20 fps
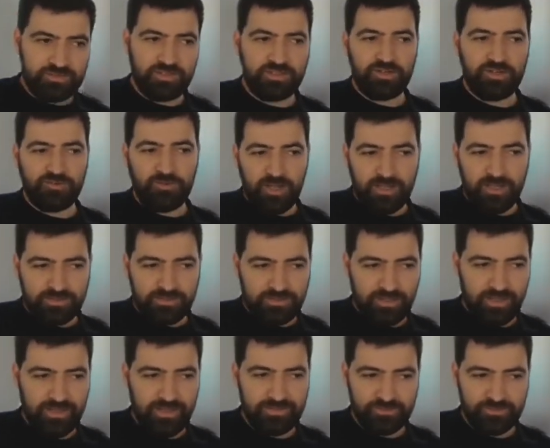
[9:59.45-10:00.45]
in the right
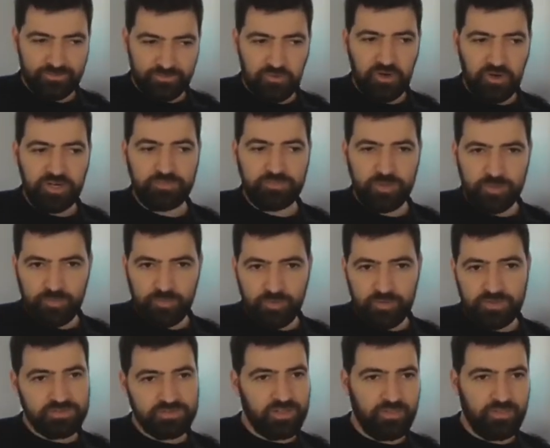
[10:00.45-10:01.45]
hands of the right people,
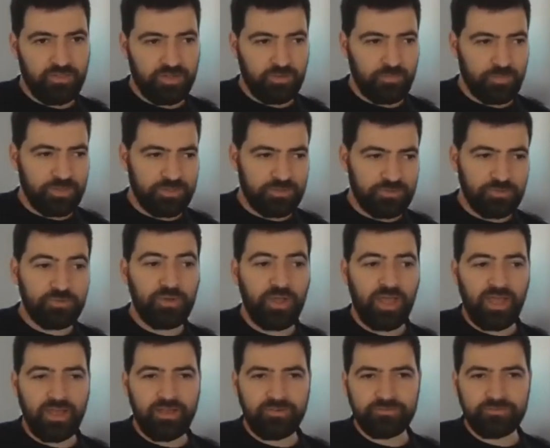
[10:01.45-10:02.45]
is something we do
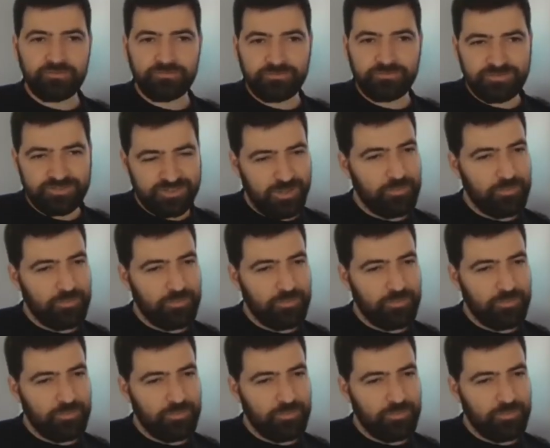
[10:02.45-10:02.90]
have some